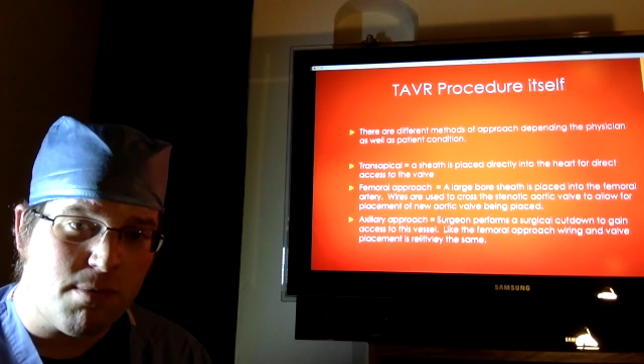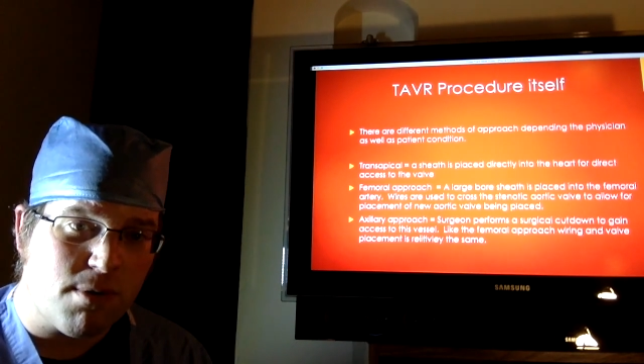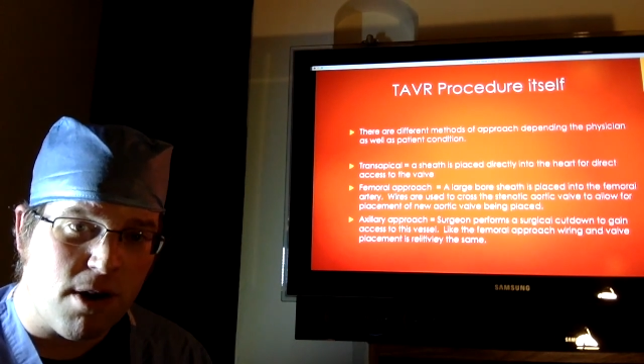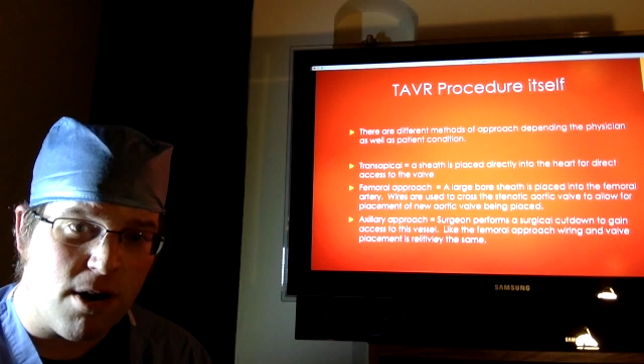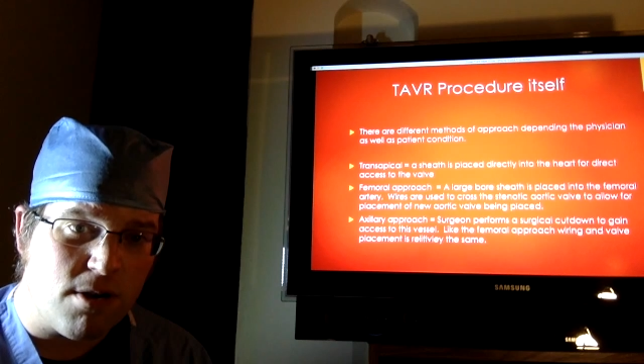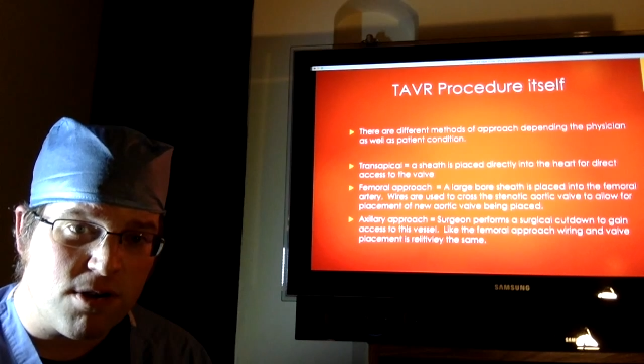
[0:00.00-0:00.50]

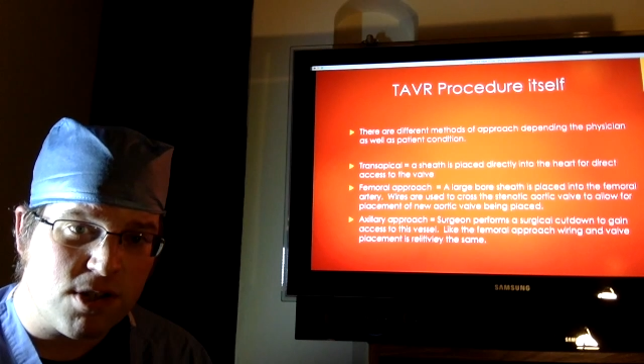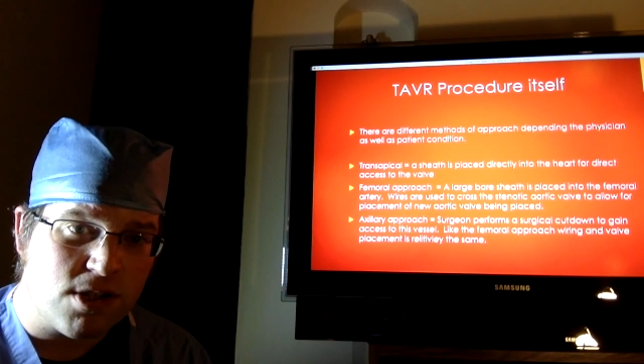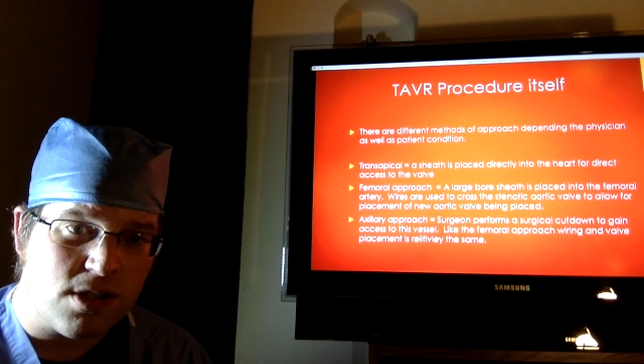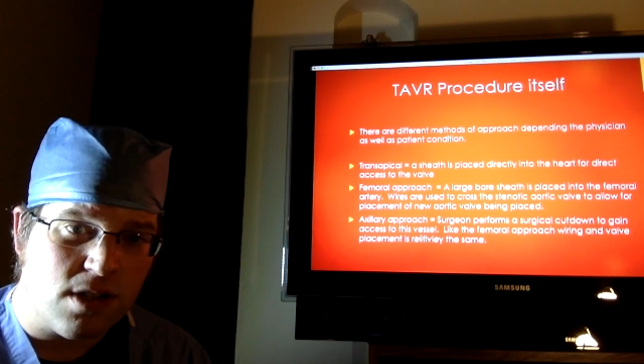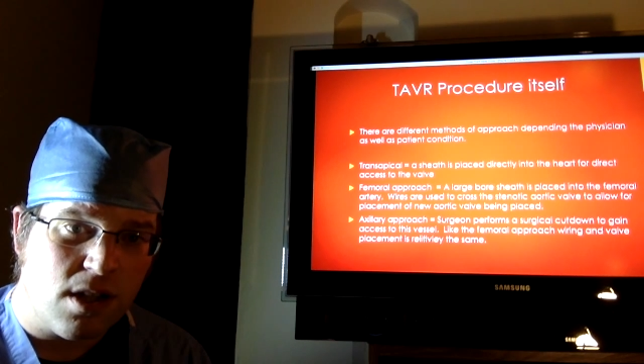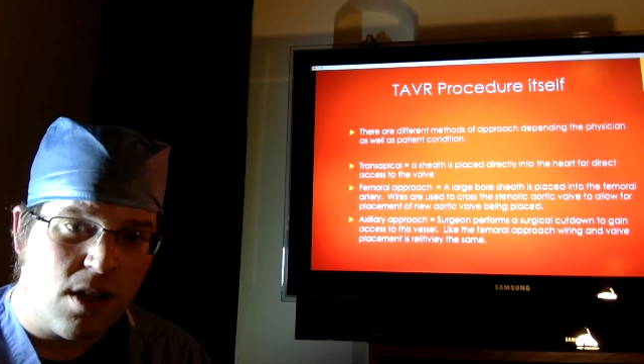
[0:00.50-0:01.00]

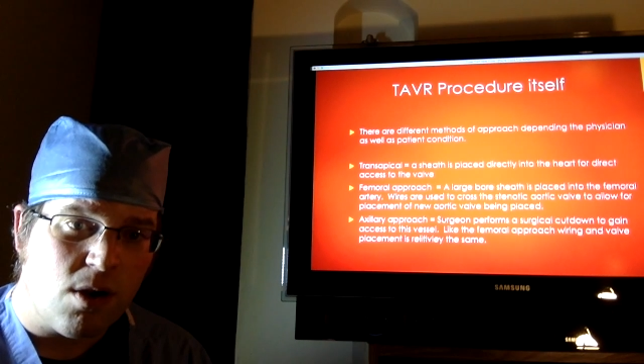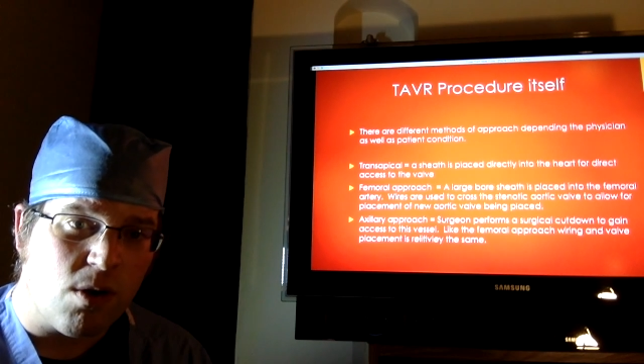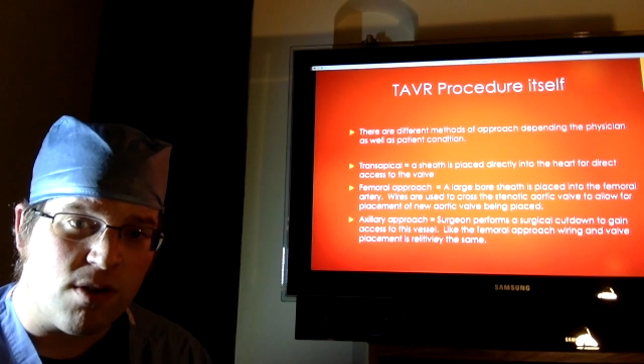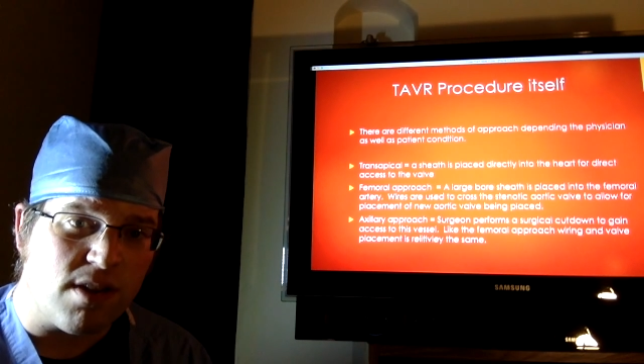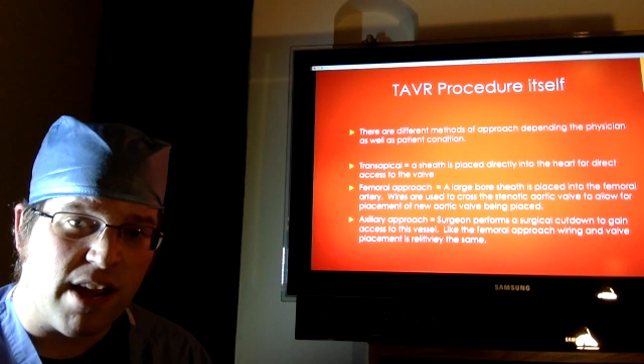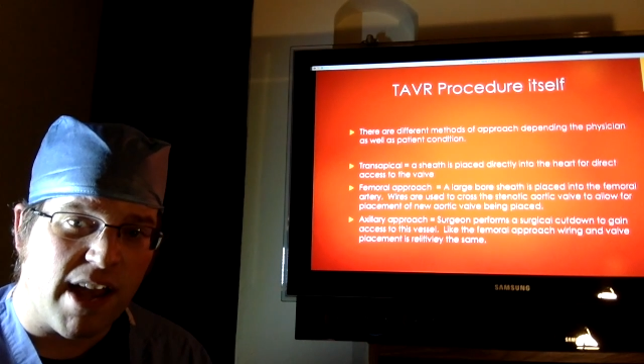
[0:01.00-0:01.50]
approach
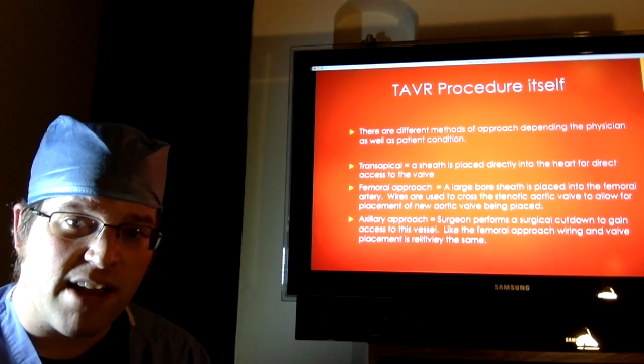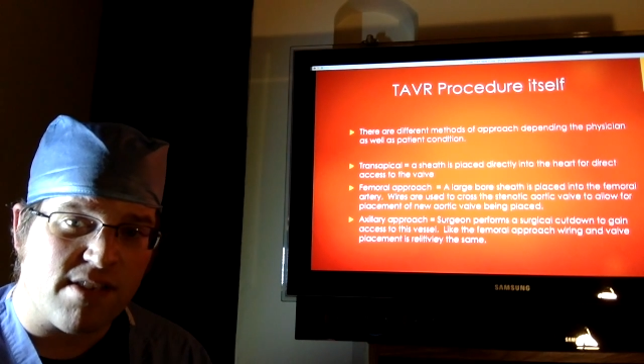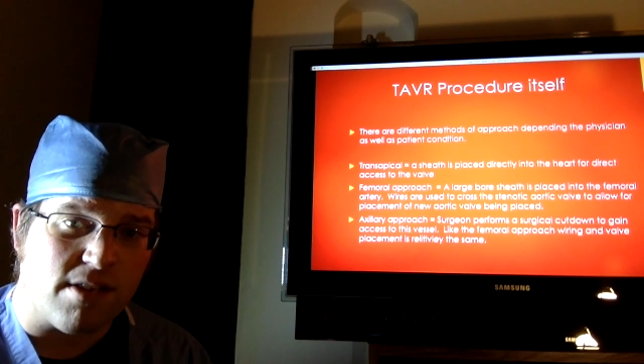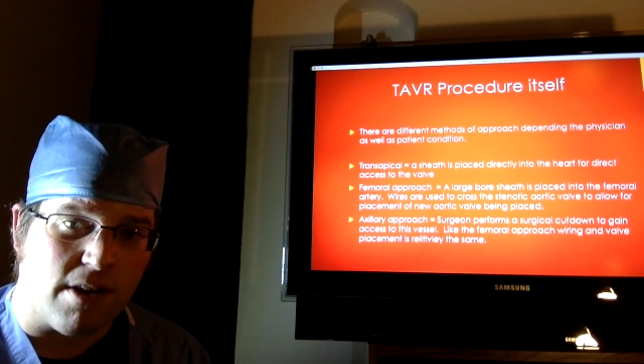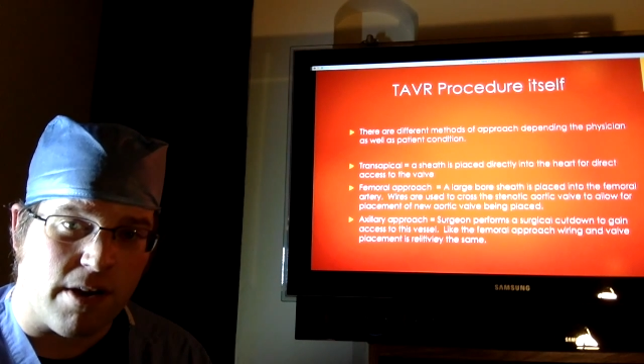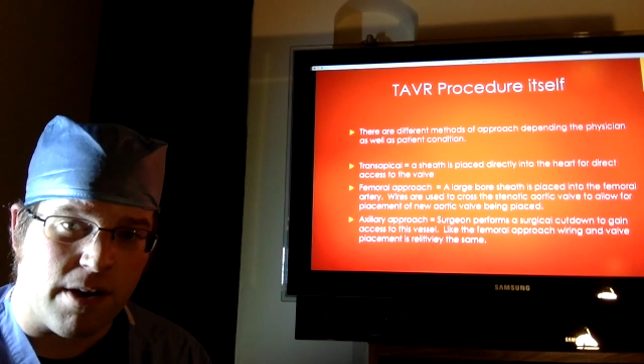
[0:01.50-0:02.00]
or the
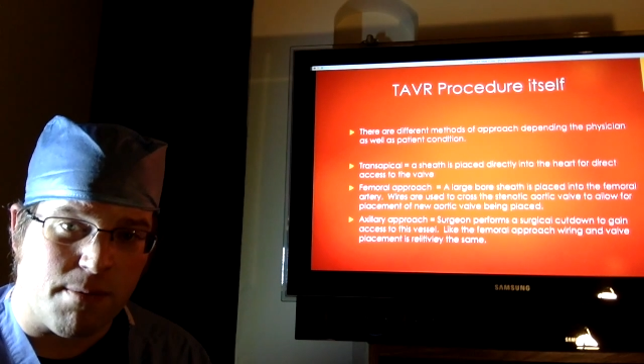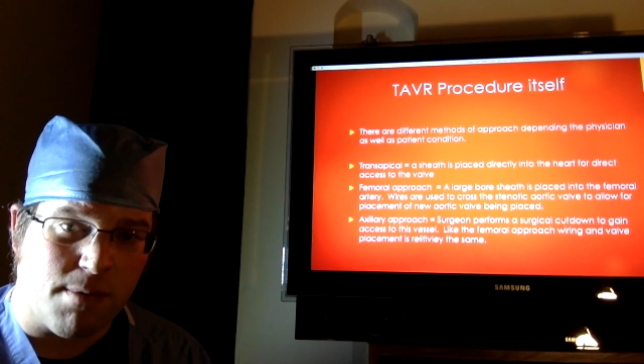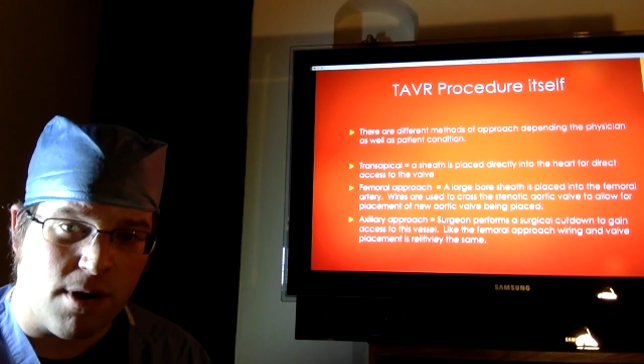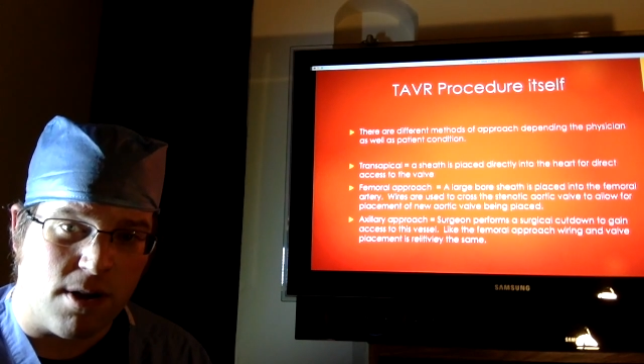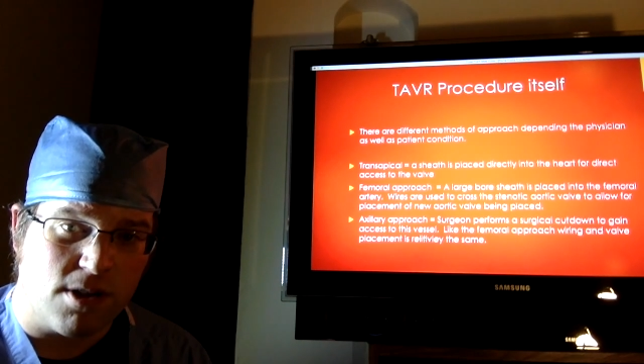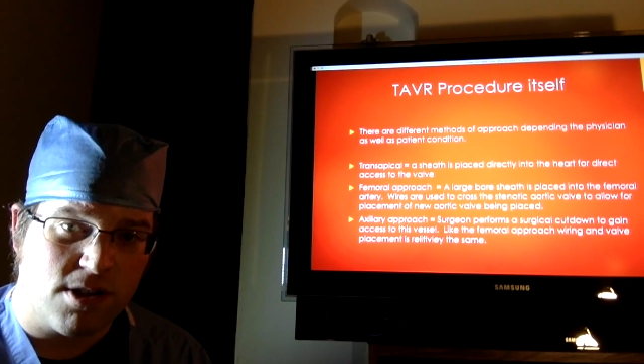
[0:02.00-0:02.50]
axillary
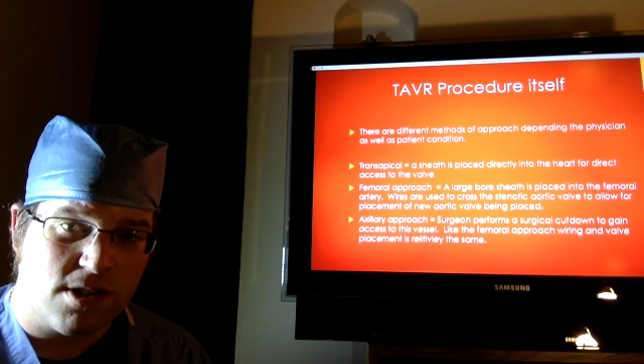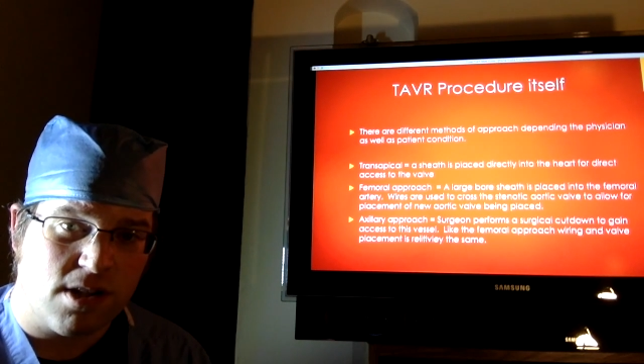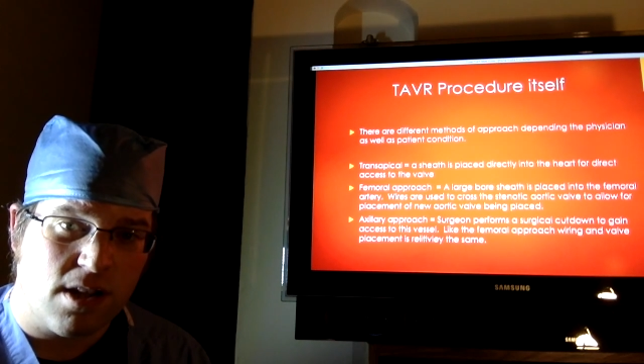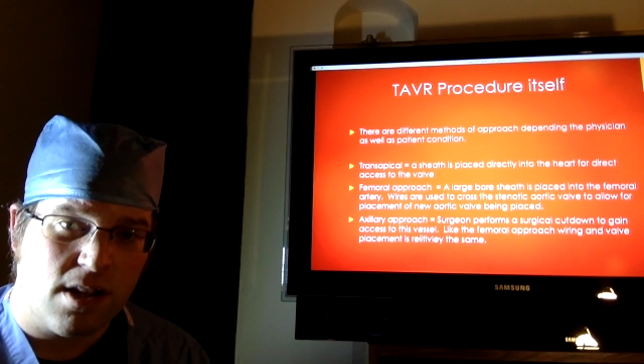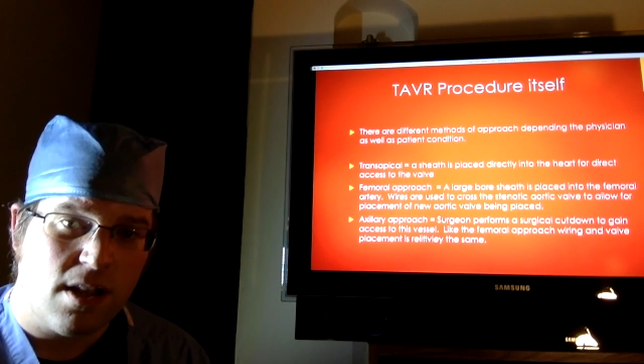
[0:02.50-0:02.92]
approach.